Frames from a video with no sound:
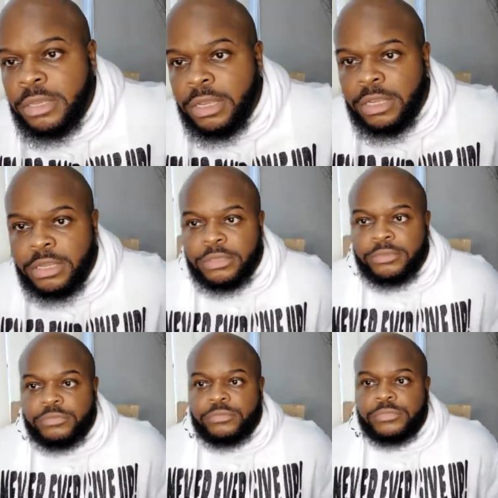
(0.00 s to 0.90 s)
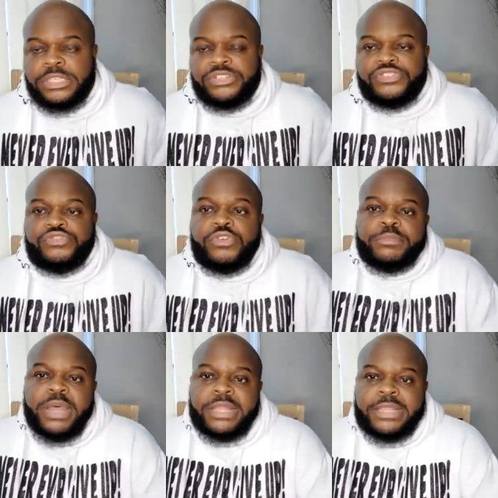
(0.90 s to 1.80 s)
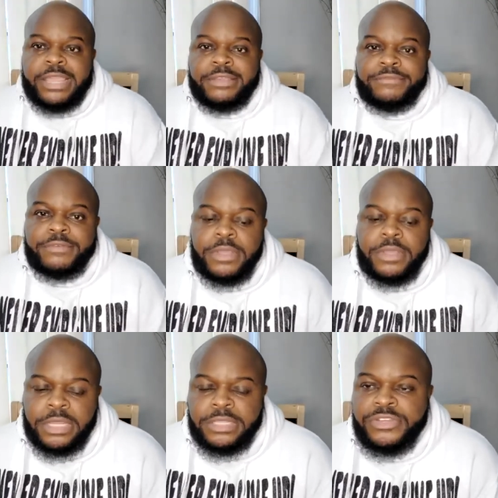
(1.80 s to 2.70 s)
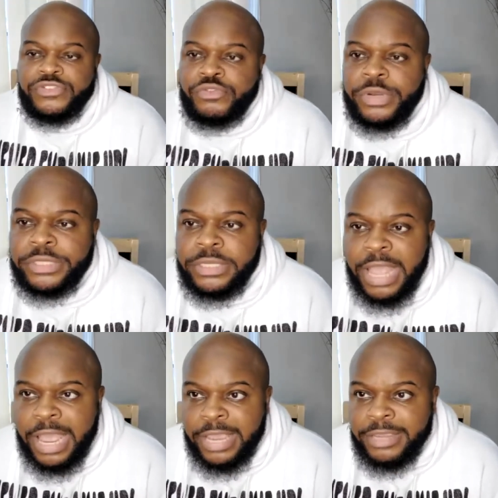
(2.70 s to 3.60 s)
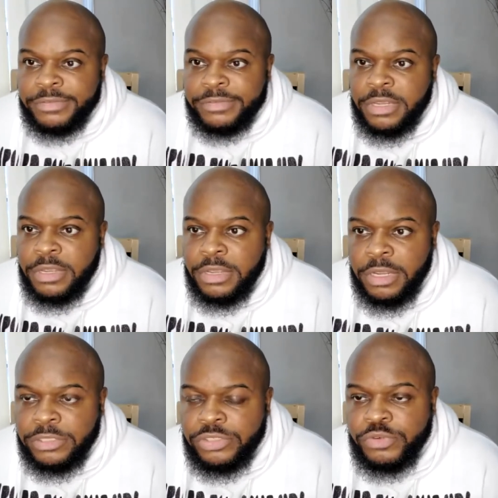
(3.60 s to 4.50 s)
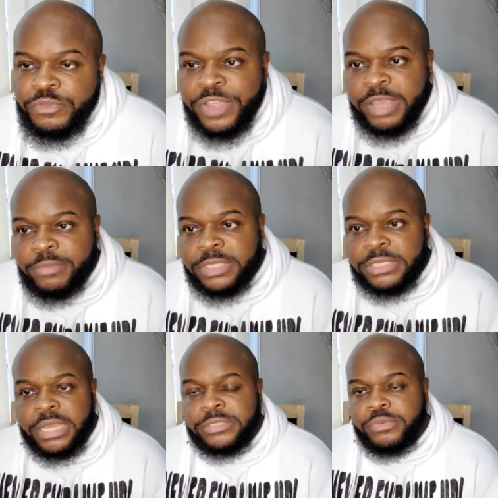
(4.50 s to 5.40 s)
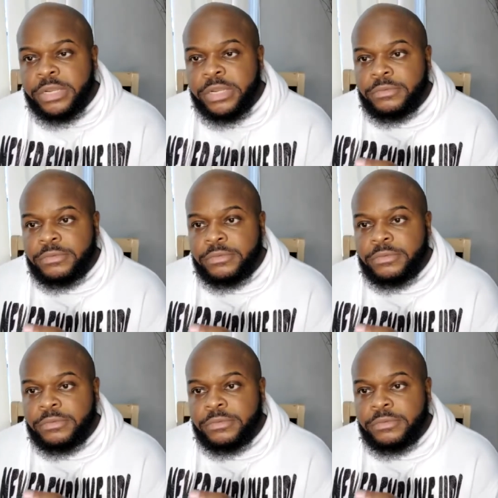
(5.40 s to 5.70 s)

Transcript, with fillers: um, destroyed my life and destroyed the lives of two families as well